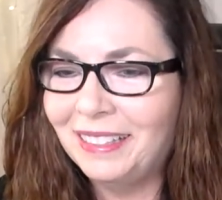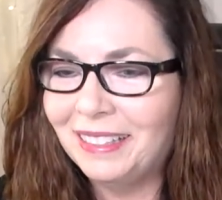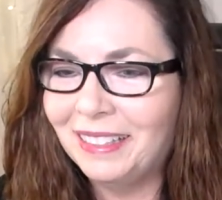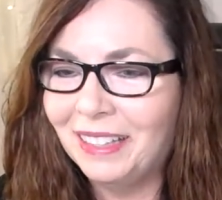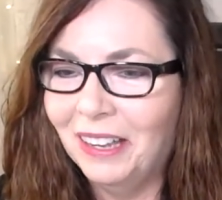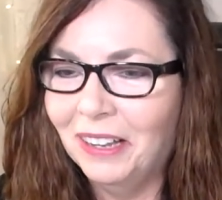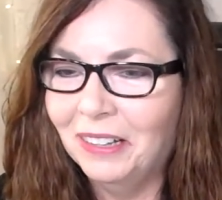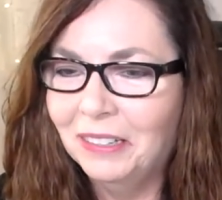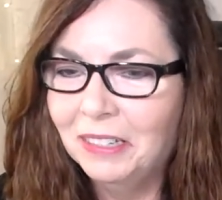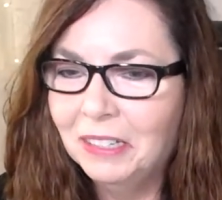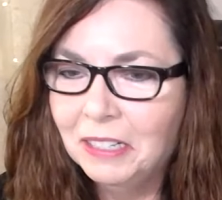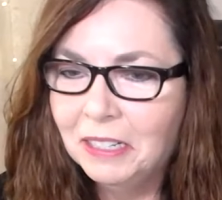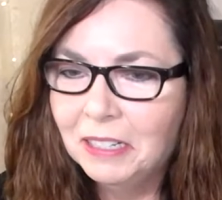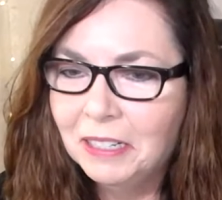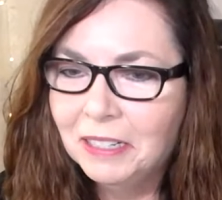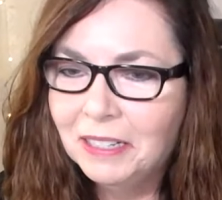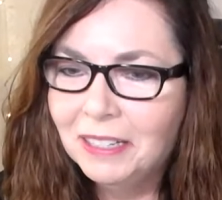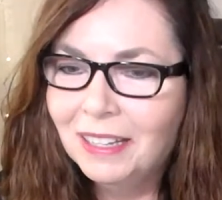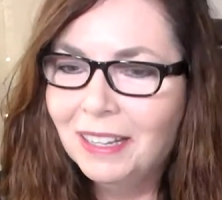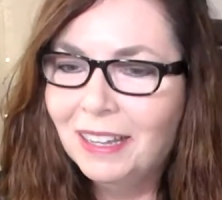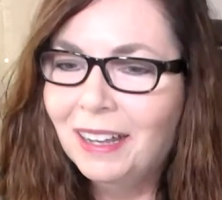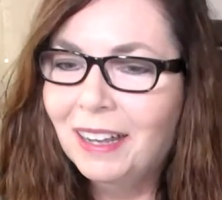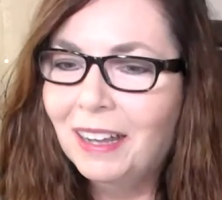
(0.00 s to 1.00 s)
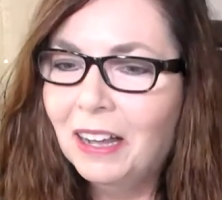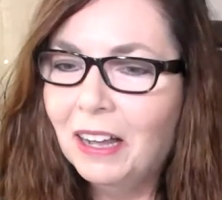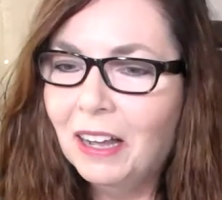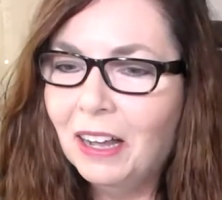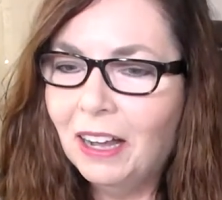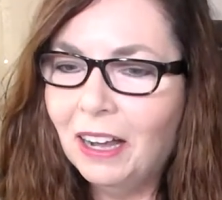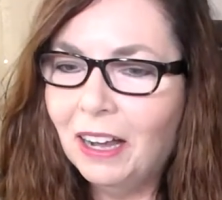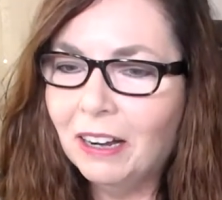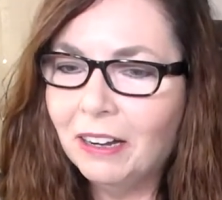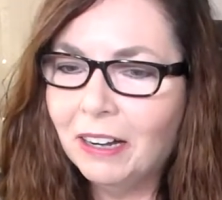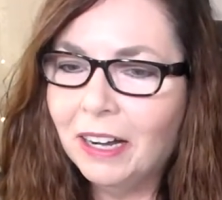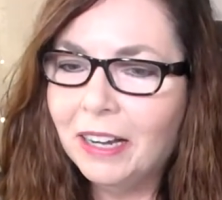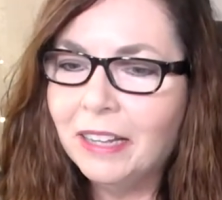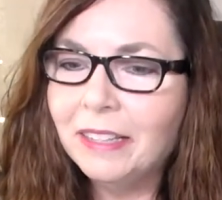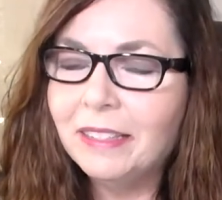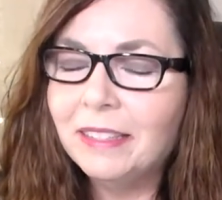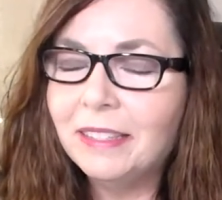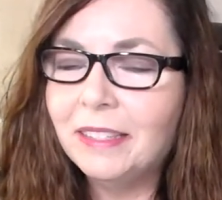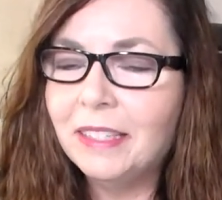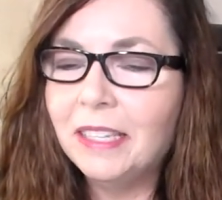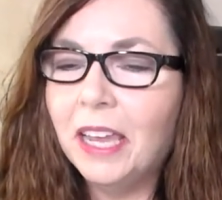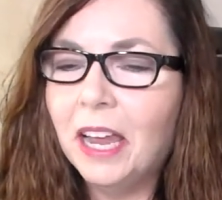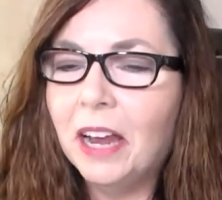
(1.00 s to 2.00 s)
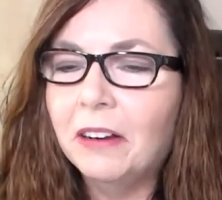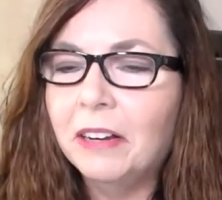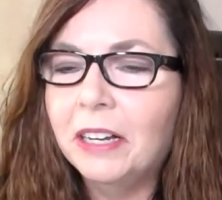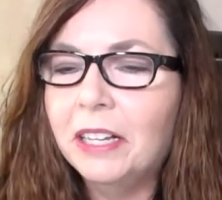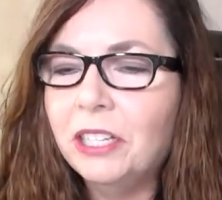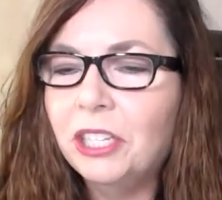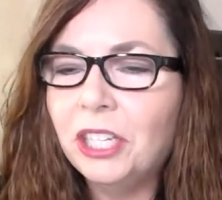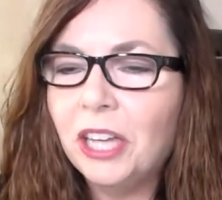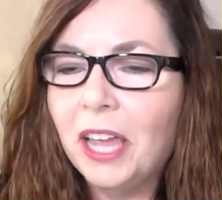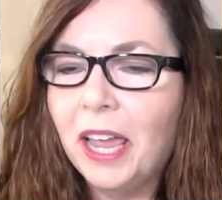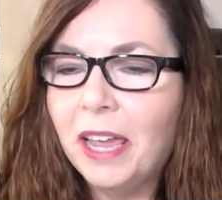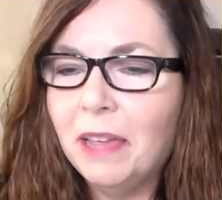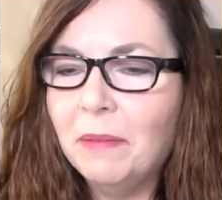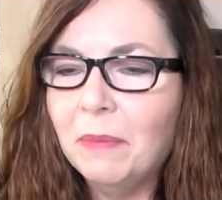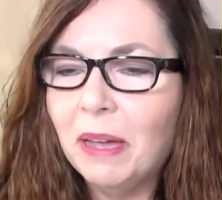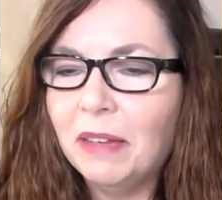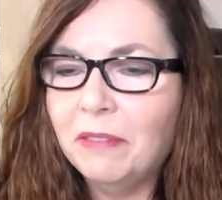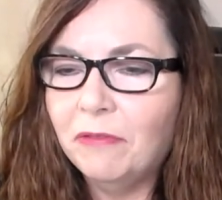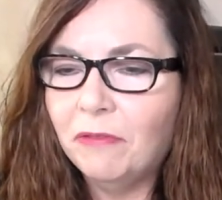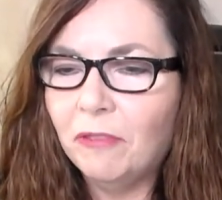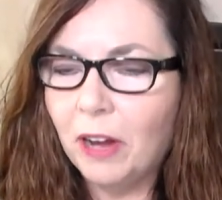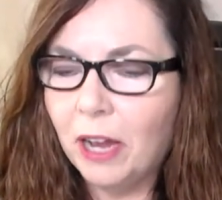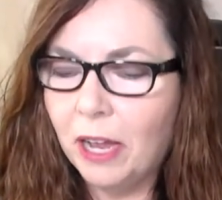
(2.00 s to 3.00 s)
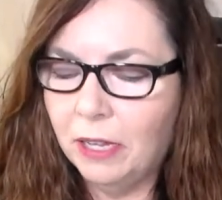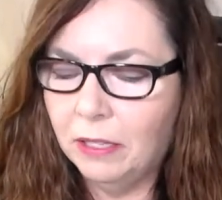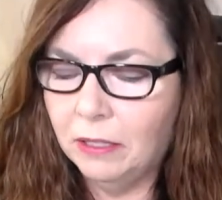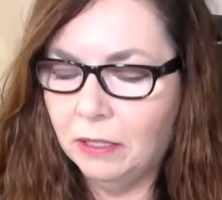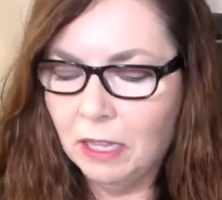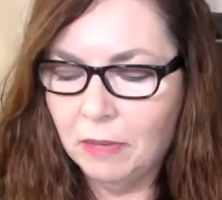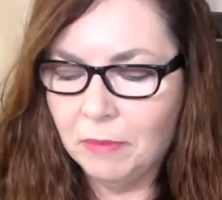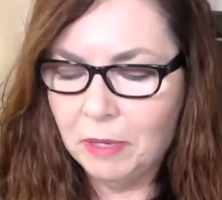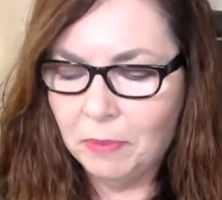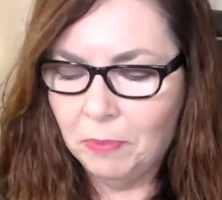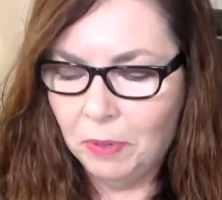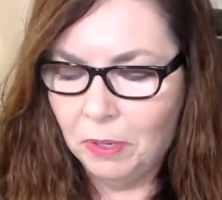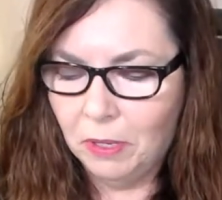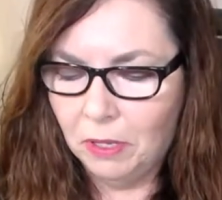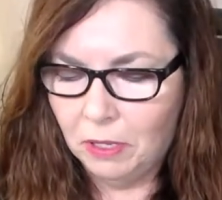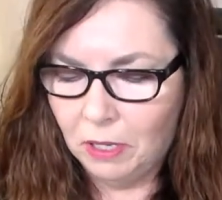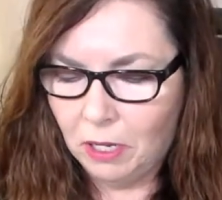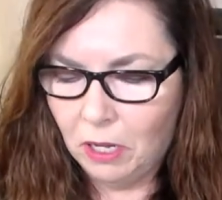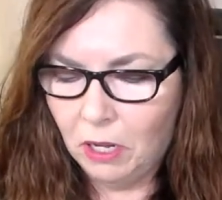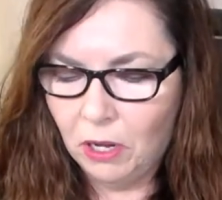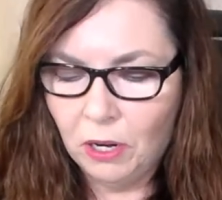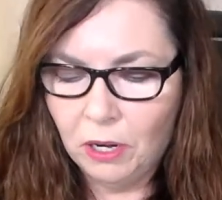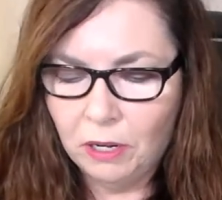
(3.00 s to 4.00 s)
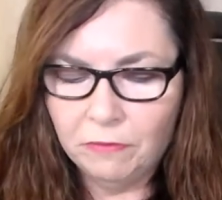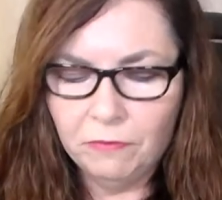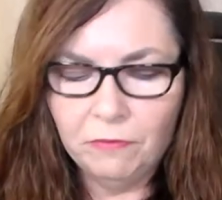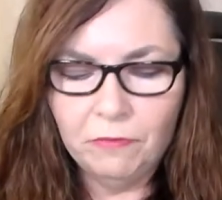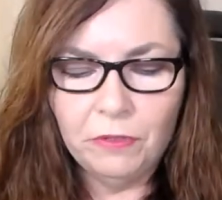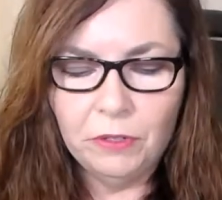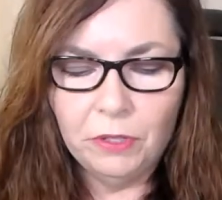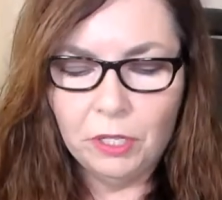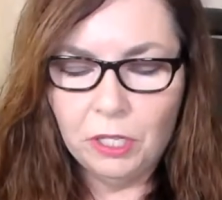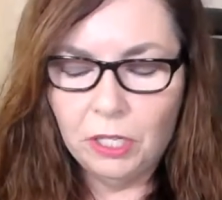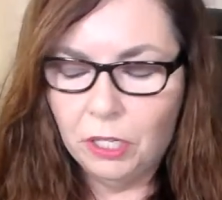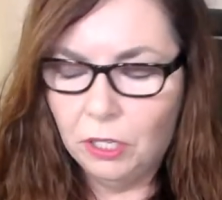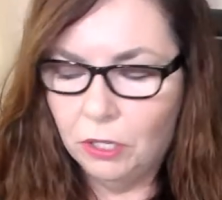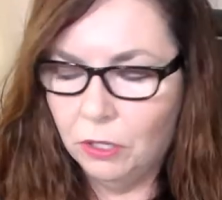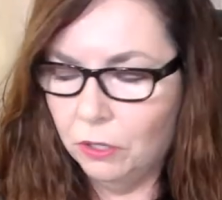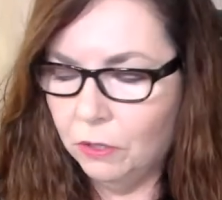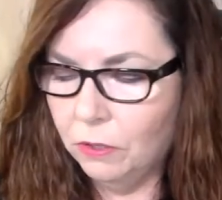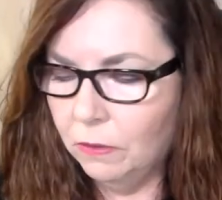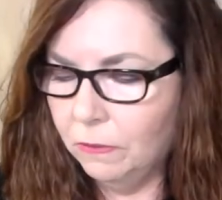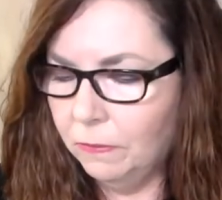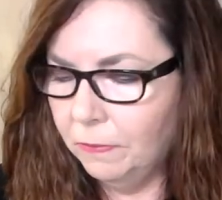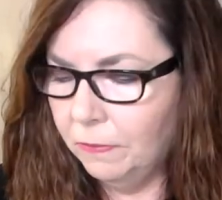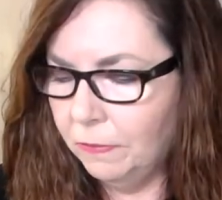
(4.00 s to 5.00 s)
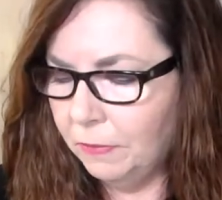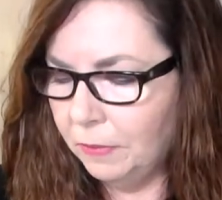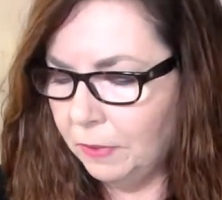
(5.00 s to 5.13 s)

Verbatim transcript: So, all right, Sierra J, my friend, let me pull a card for you.